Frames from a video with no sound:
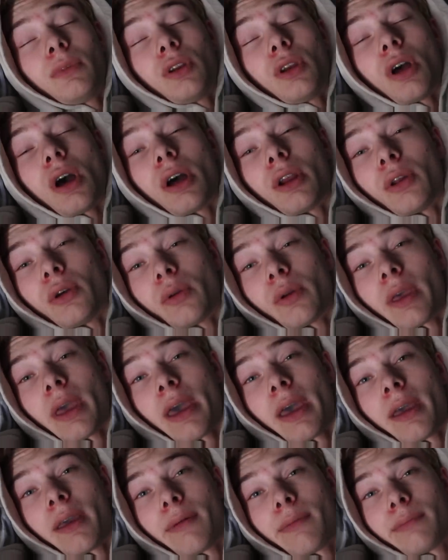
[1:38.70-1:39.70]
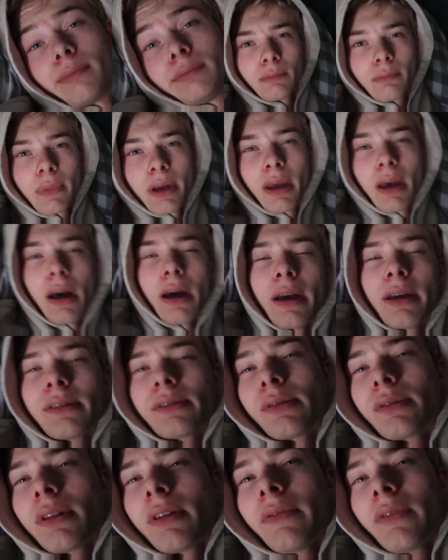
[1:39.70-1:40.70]
not okay. My
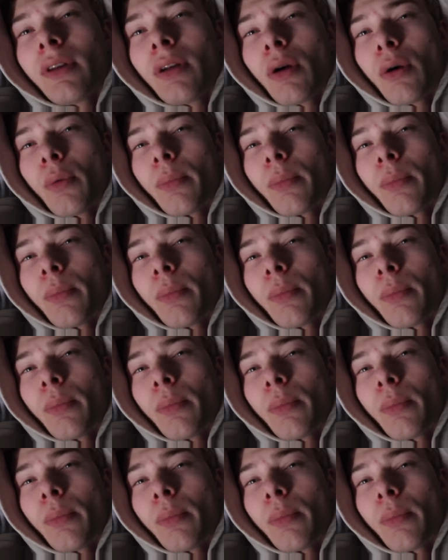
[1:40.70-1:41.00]
eyes aren't even